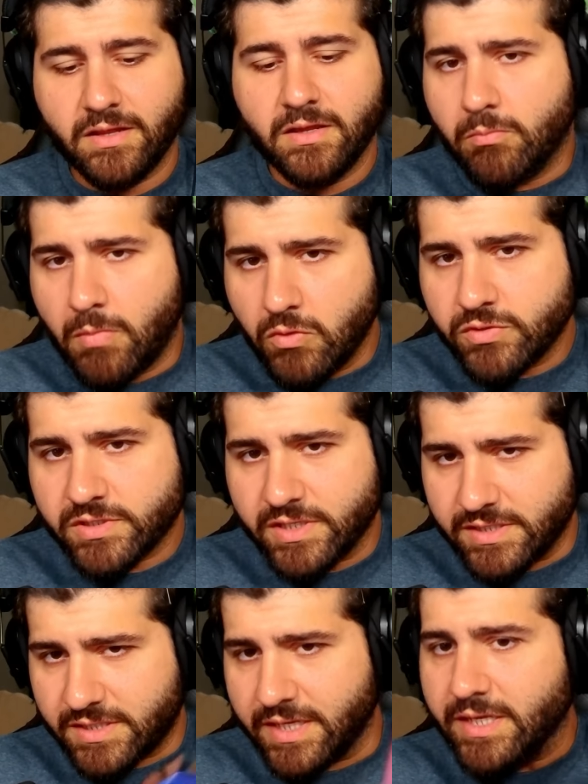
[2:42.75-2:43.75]
mostly
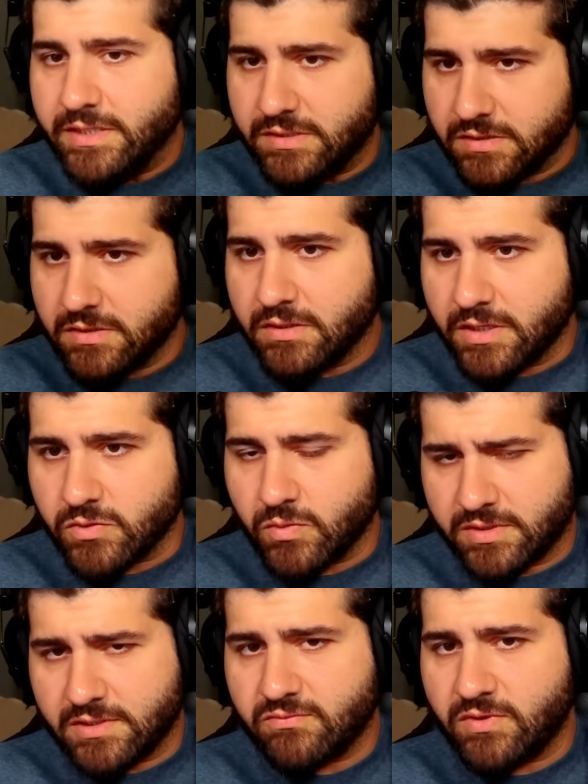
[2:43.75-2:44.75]
tins is
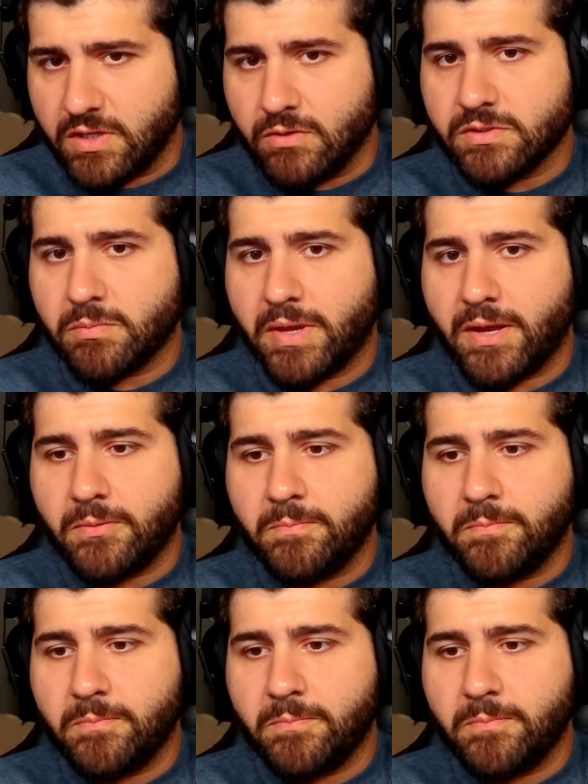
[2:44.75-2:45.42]
what this video is about.